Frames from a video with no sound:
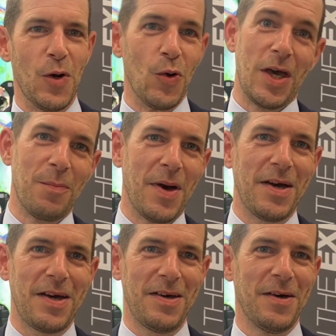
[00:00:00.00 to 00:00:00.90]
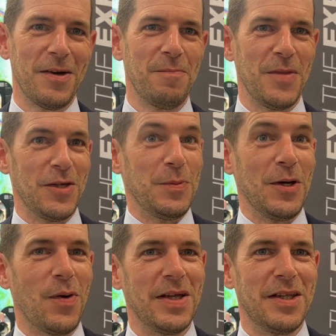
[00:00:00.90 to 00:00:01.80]
Looking back, it's
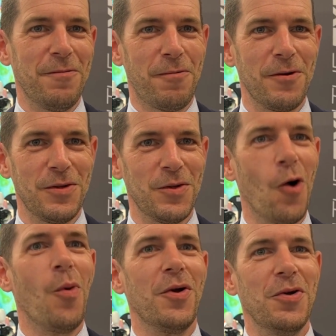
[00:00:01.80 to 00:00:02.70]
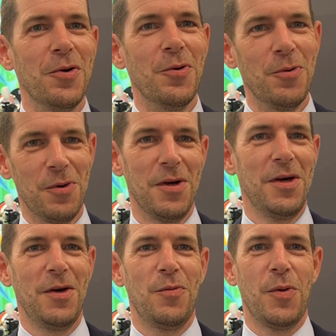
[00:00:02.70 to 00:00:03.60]
been quite different. No one knew
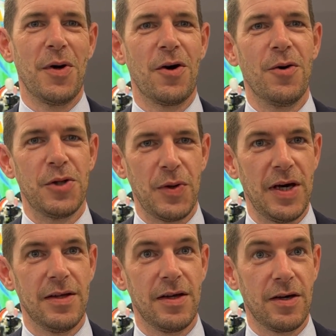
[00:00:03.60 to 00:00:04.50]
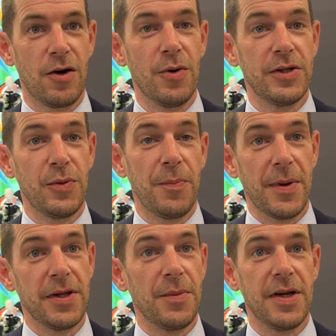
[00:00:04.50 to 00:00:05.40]
we were going to go into a
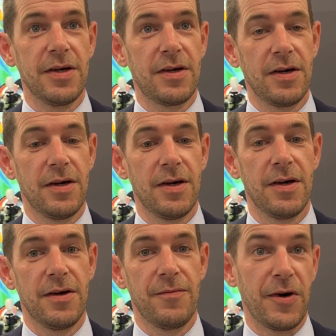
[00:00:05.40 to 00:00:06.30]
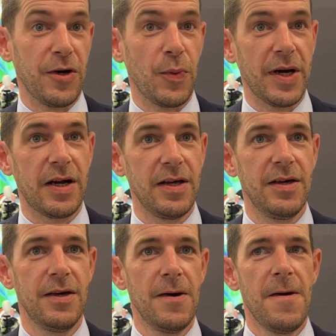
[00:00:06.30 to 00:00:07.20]
pandemic very quickly.
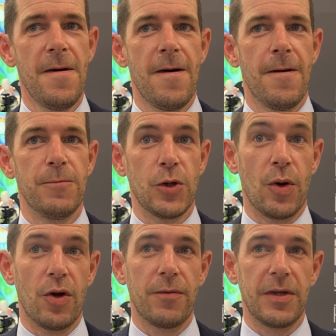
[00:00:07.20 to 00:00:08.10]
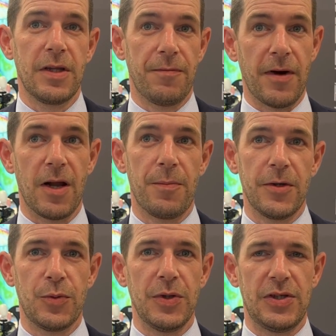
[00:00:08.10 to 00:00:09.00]
So a lot of the
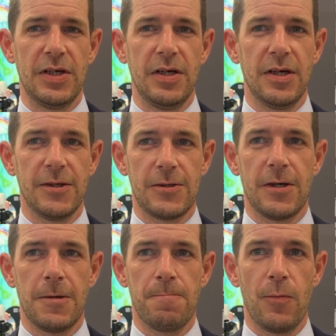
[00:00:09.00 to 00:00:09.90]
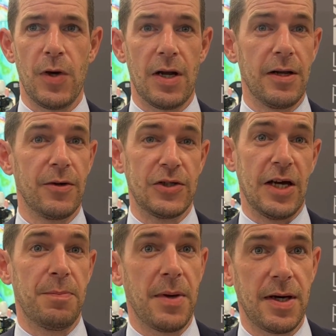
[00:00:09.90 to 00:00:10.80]
developments we see is we had a little
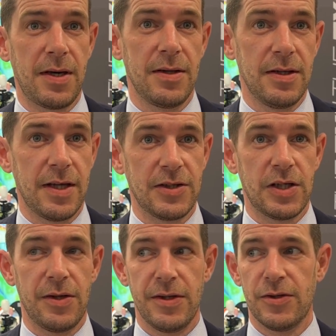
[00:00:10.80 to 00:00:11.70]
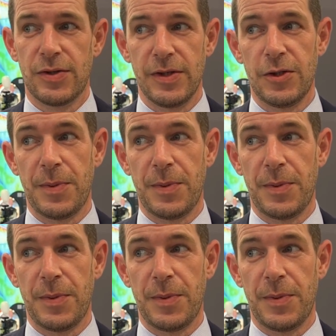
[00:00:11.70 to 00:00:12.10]
setback in the textile industry,